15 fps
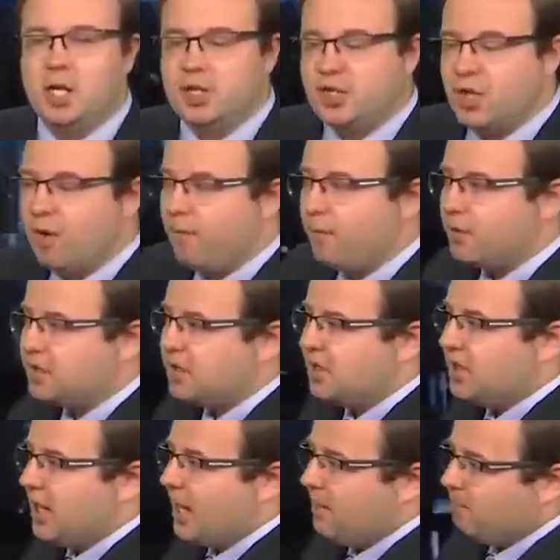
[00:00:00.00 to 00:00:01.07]
So for
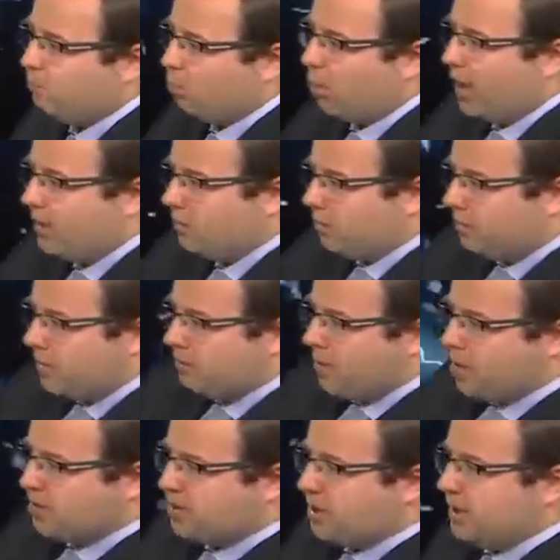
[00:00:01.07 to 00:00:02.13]
today, rain will be
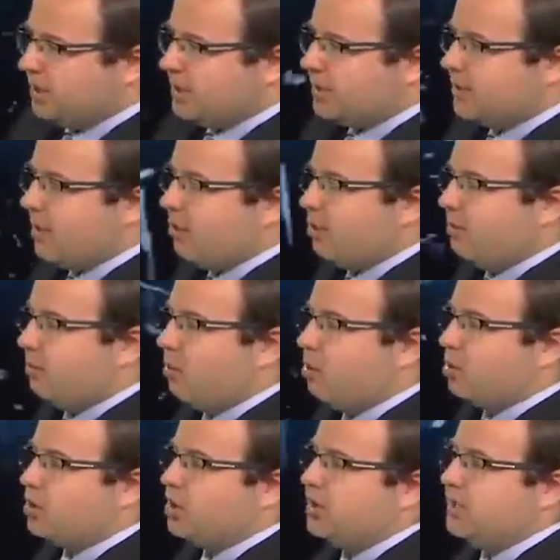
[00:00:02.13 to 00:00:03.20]
mostly in the southern
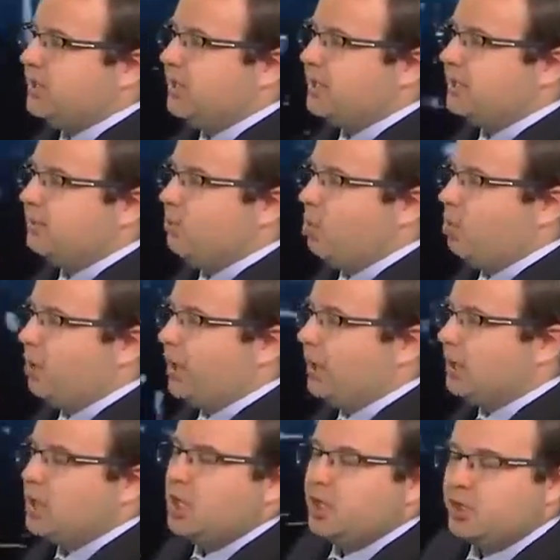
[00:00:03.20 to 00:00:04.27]
portions this morning.